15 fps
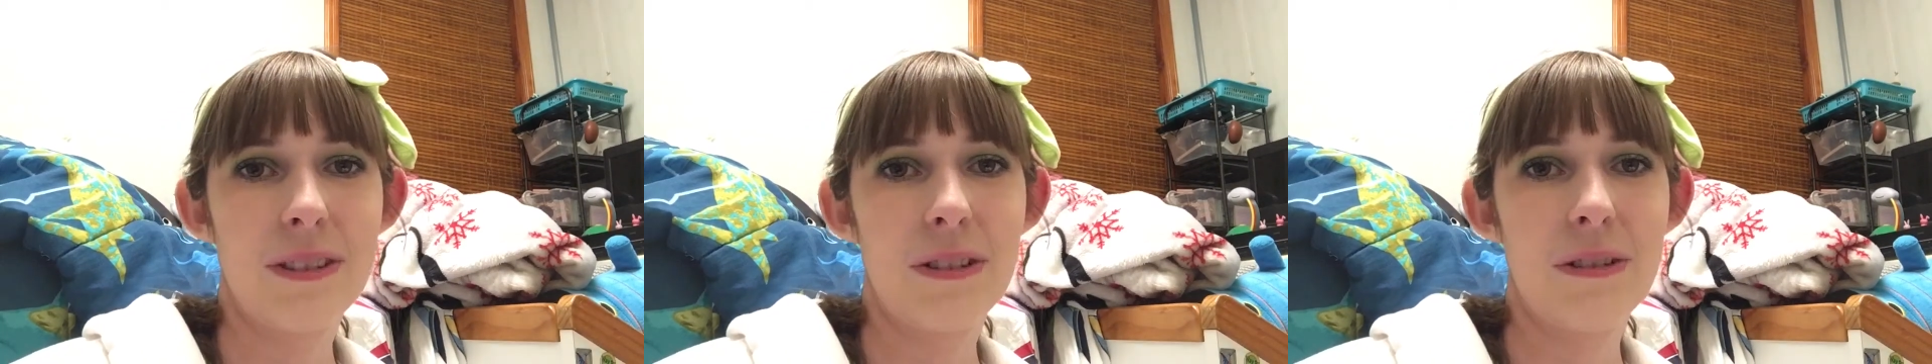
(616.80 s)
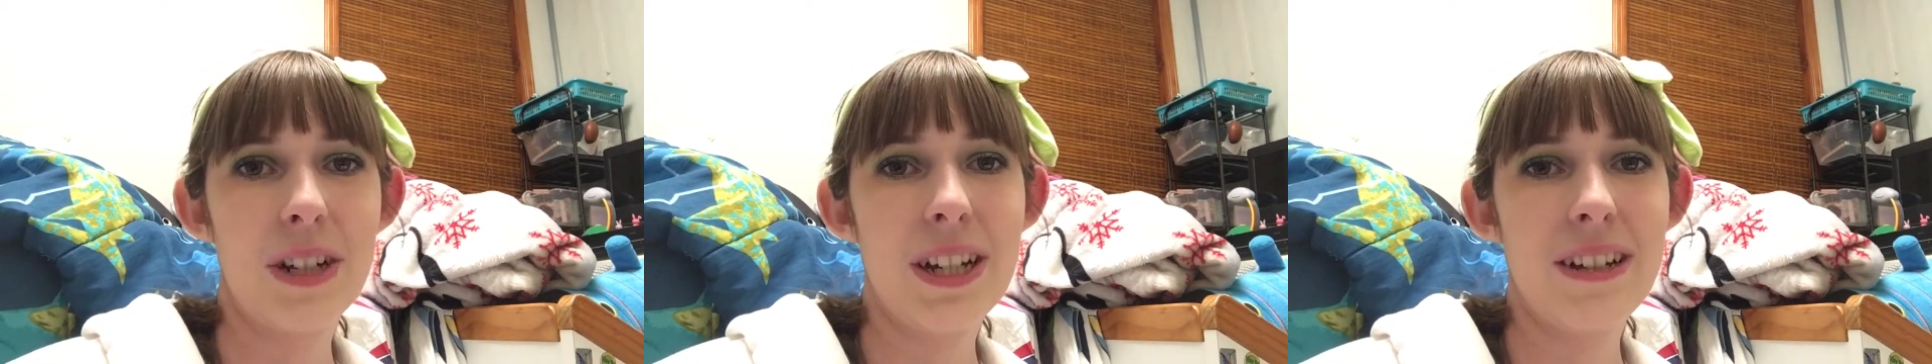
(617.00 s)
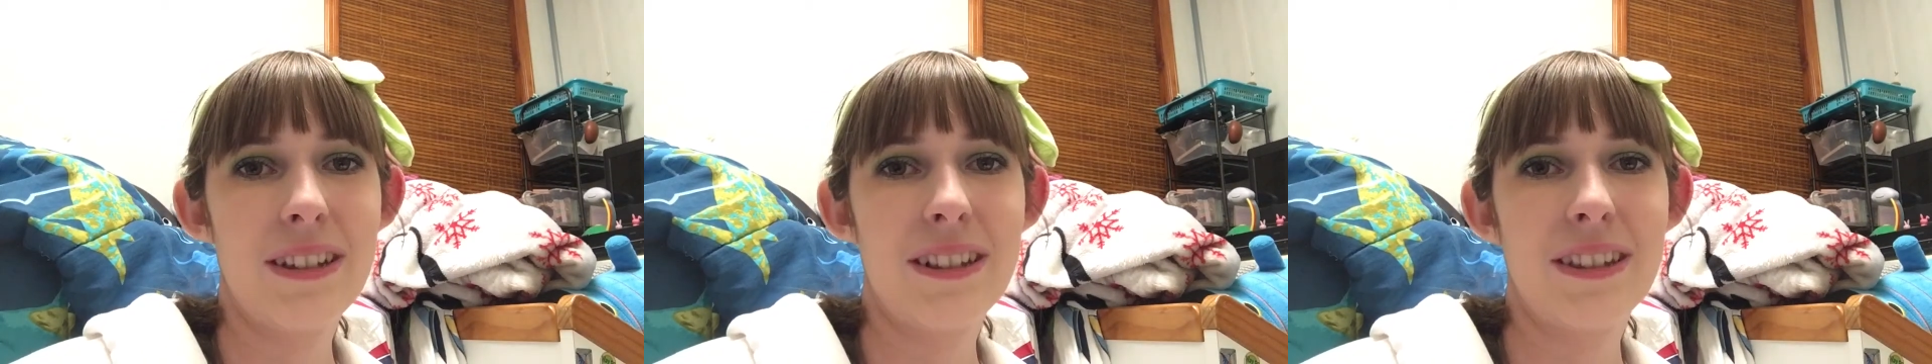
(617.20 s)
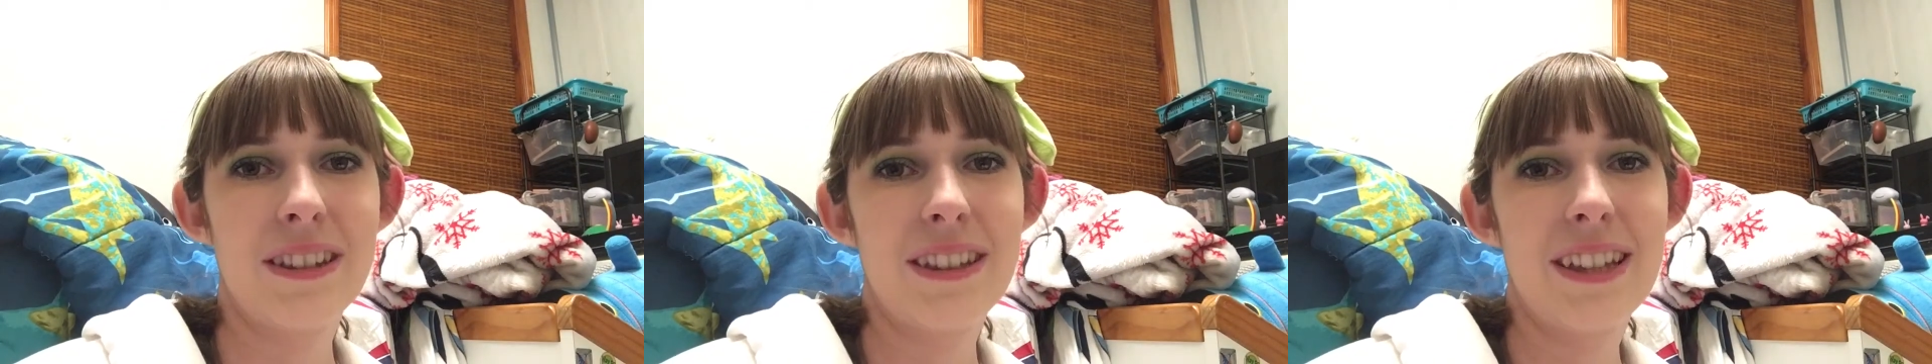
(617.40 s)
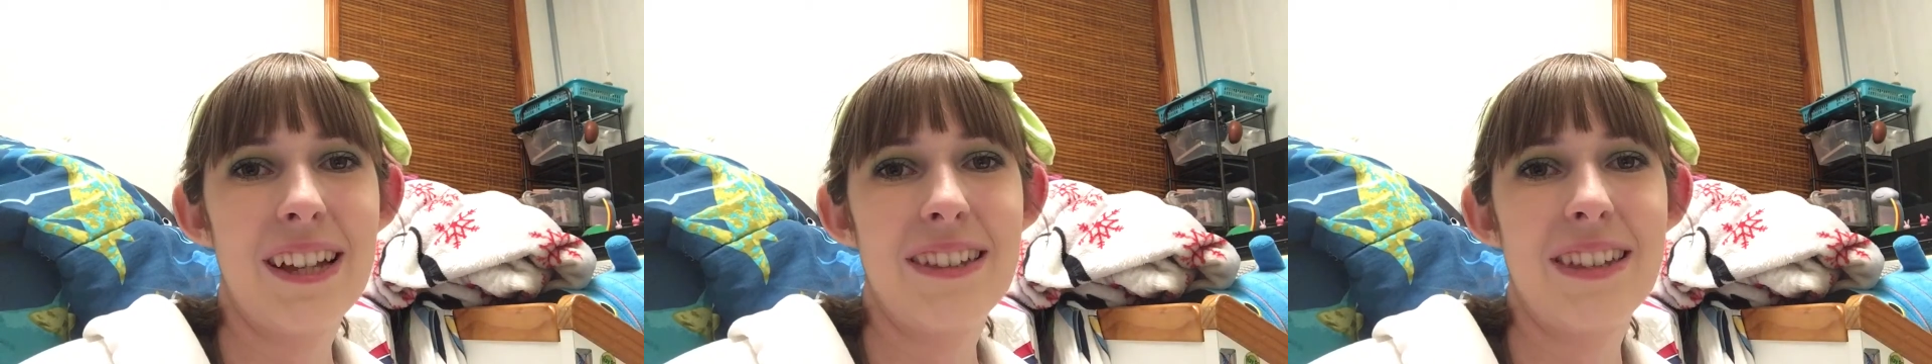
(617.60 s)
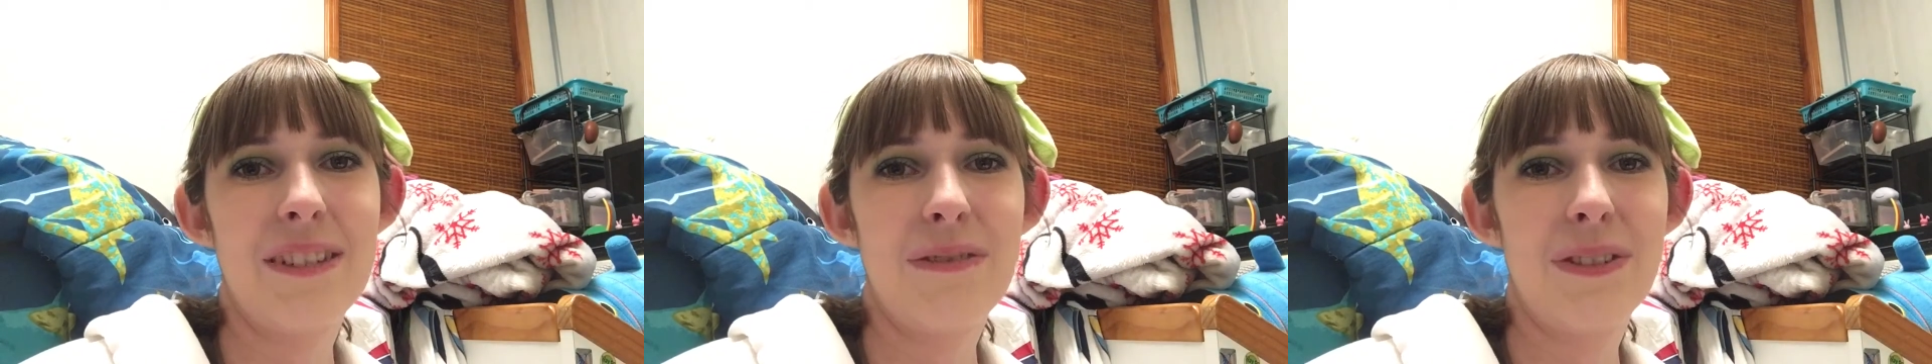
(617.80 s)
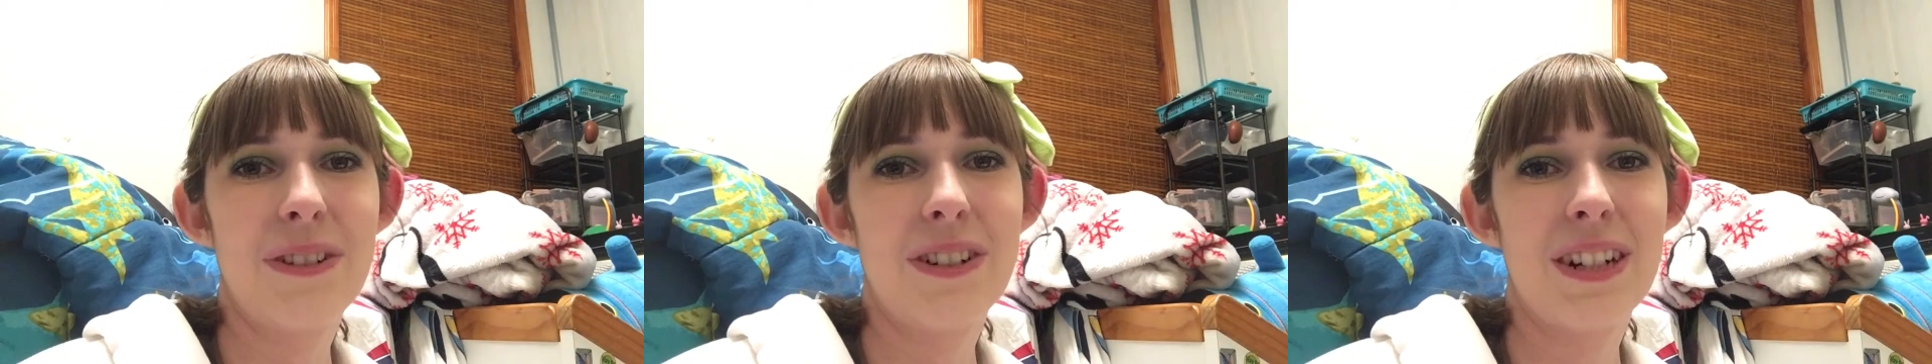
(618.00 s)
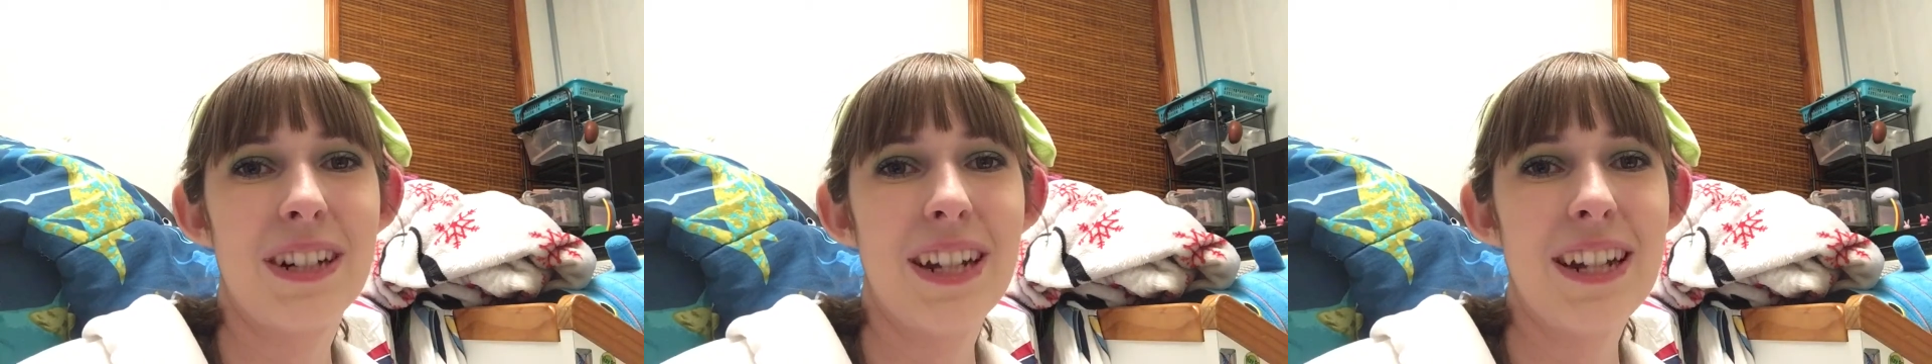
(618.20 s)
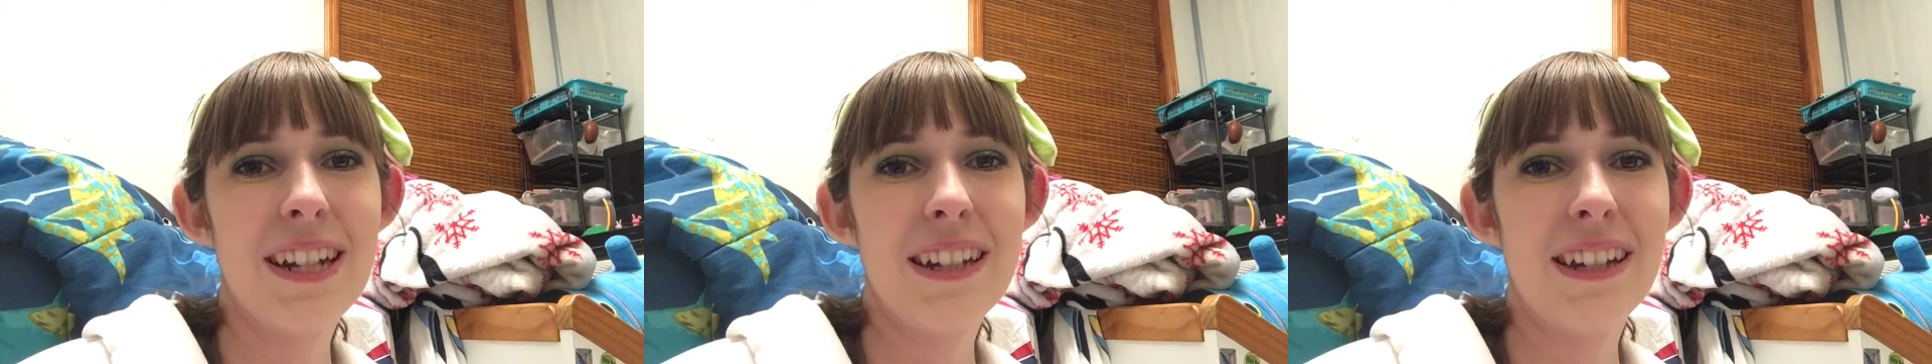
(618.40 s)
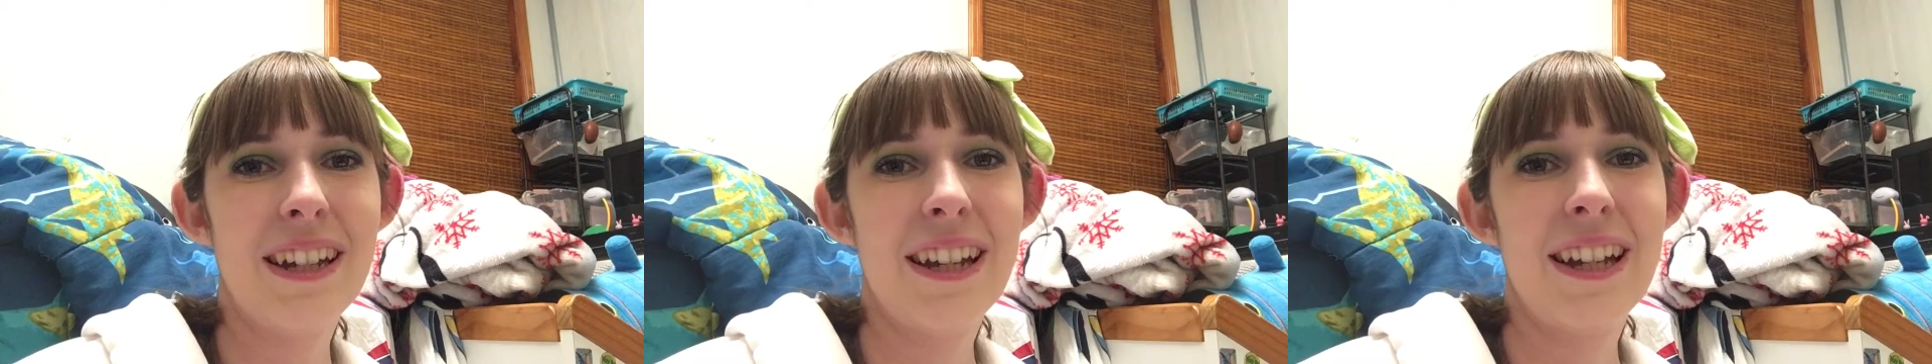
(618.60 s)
Okay, that's it for today.